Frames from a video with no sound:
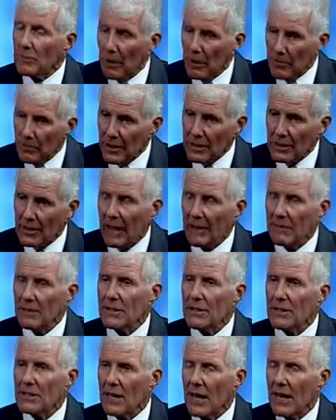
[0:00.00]
Republicans have
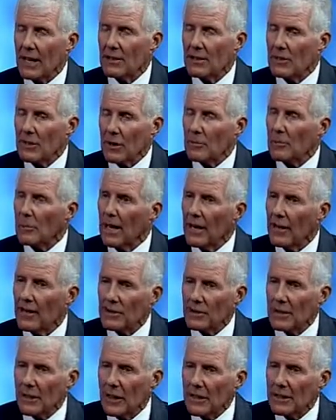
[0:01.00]
to decide, is it going to be
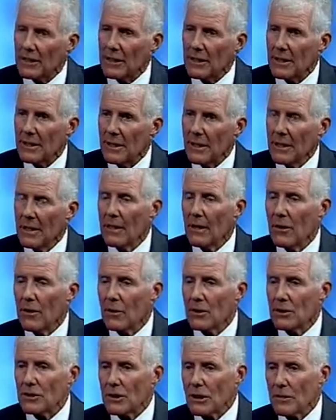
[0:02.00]
Harold Johnson
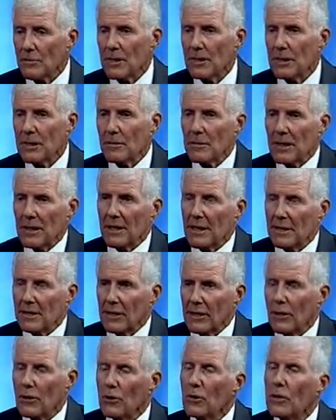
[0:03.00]
or is it going to be Tim
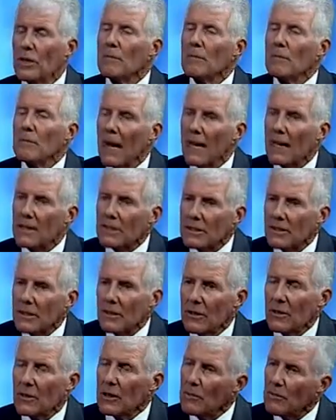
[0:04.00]
D'Annunzio? Who can
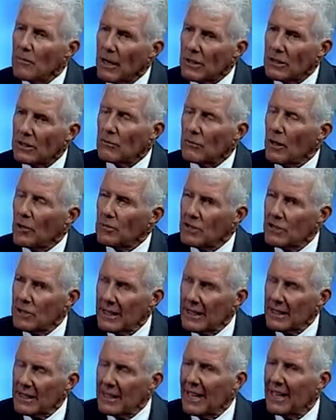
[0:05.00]
best
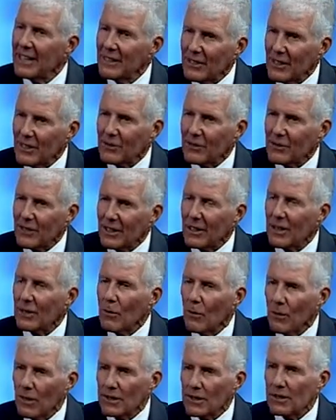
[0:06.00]
represent the 8th District
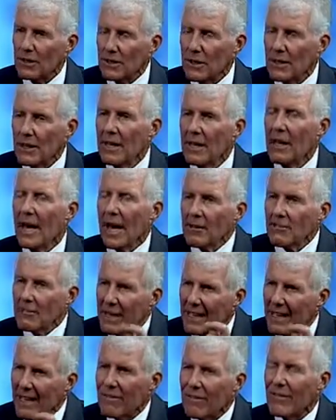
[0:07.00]
in Washington and
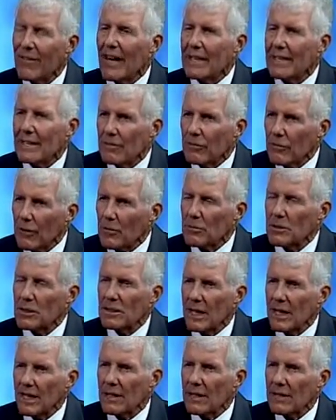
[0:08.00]
be an effective
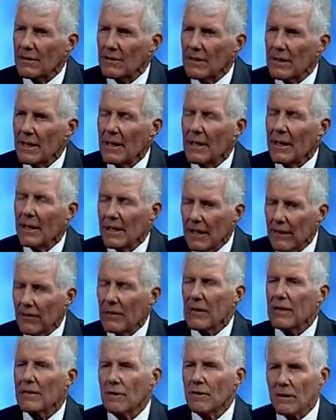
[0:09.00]
representative? And I
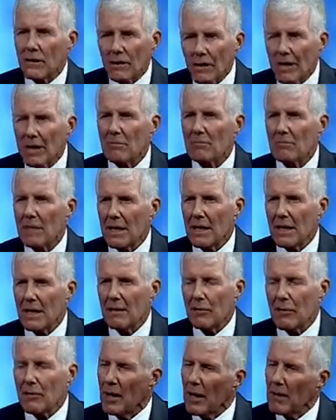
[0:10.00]
think if you look at
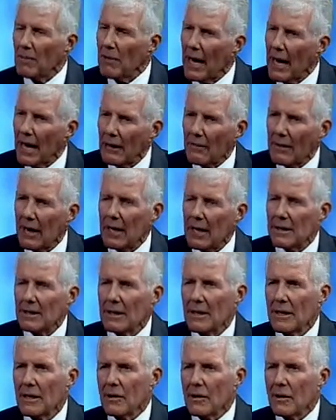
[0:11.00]
me with my
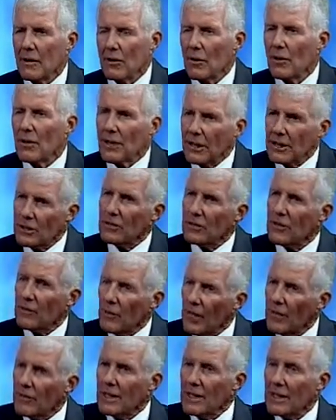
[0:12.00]
background, with the history
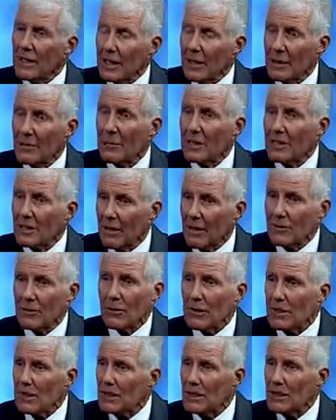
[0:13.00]
of where I've conducted myself
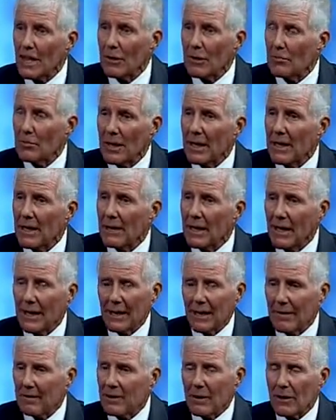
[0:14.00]
during this campaign,
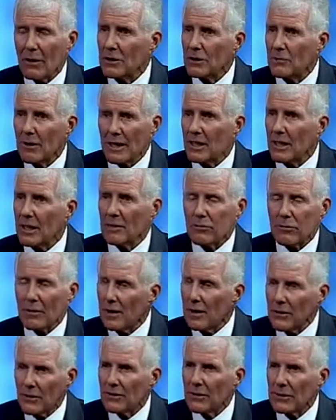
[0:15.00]
I haven't lost my
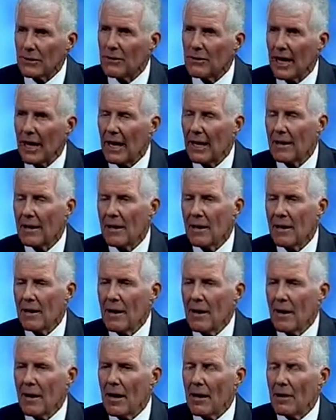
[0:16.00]
temper. I don't do that.
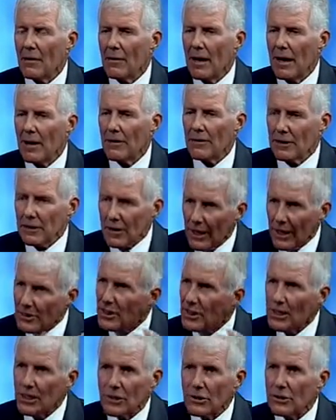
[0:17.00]
I'll
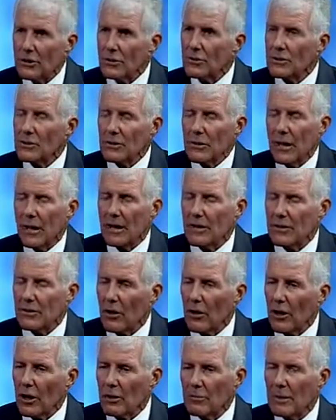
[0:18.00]
discuss the issues
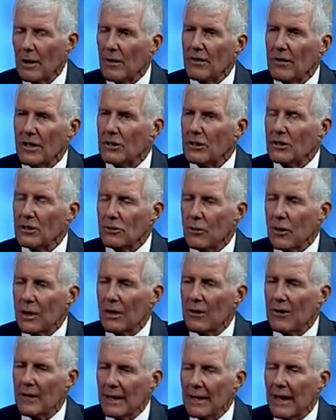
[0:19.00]
and talk about things as
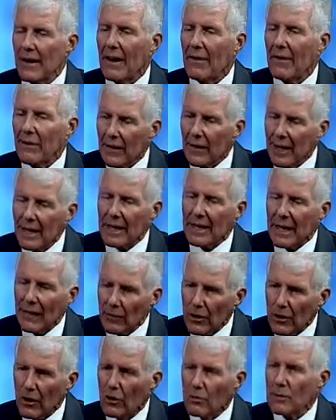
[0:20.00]
well. And I think, and
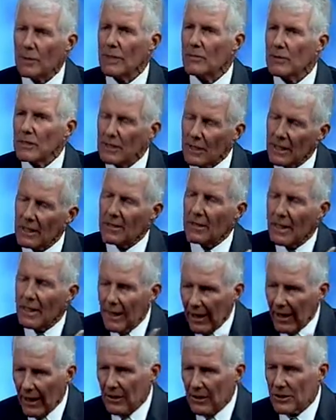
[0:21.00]
I would hope that they would say
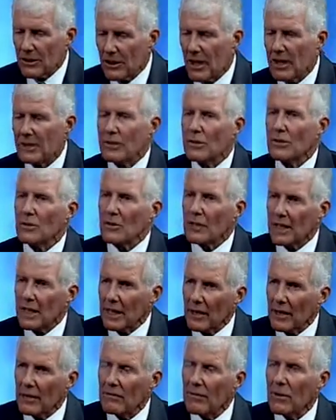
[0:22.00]
Harold Johnson's going to
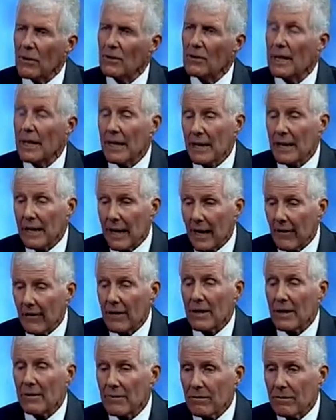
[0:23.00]
get our vote. And I
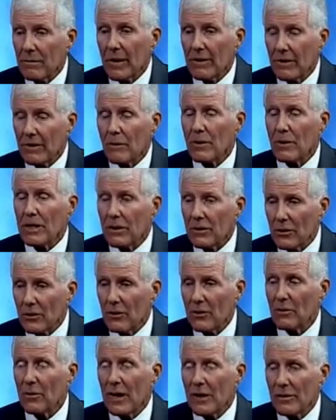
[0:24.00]
think that we can
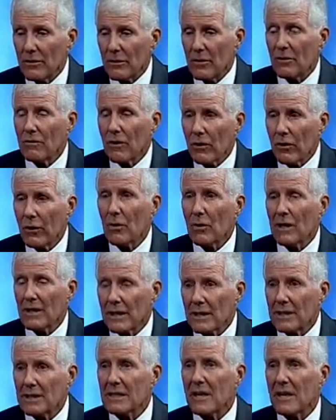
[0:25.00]
do very
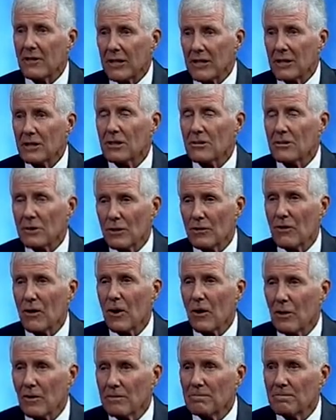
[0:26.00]
well against Larry Kissel in the
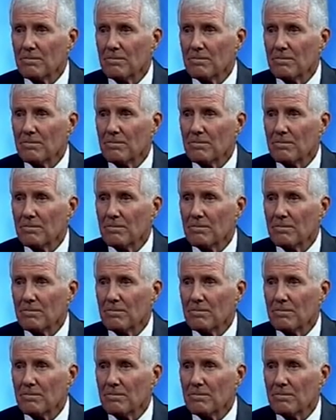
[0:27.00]
fall.